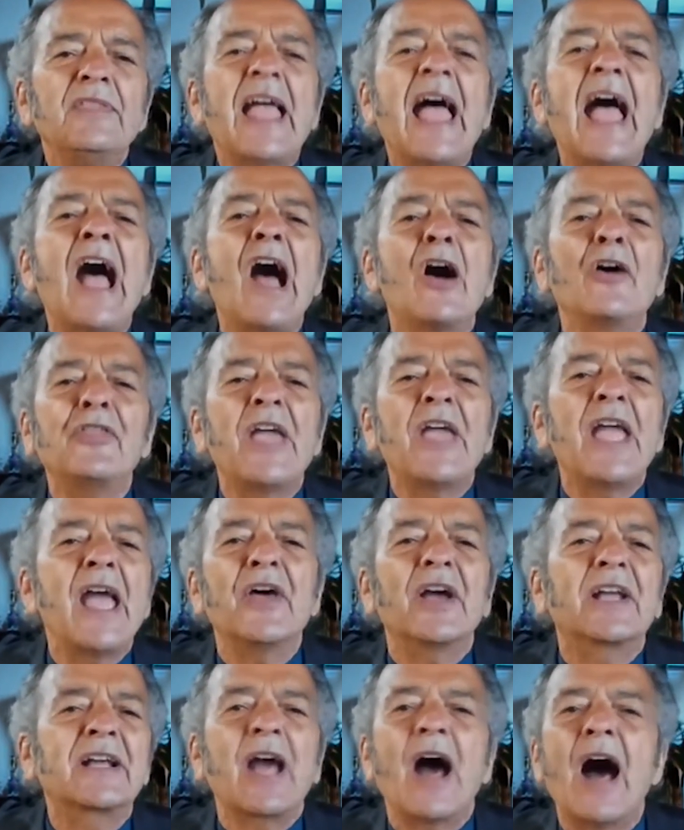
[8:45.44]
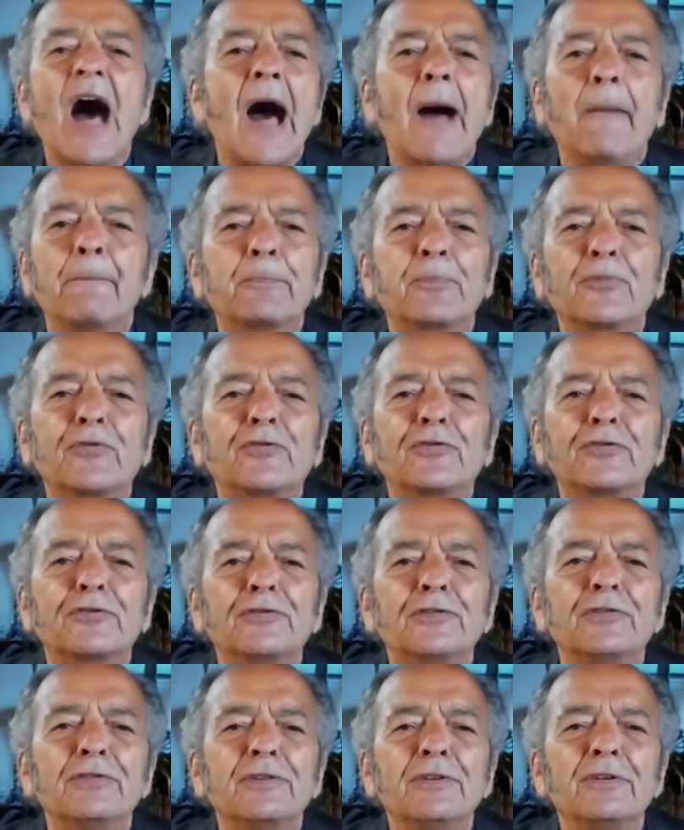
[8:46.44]
Now they're the
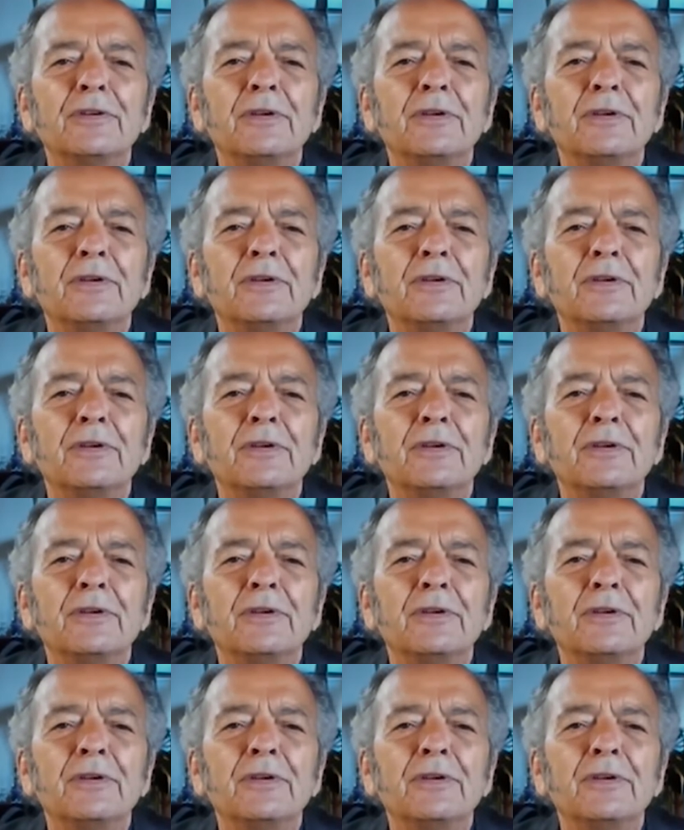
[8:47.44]
cops.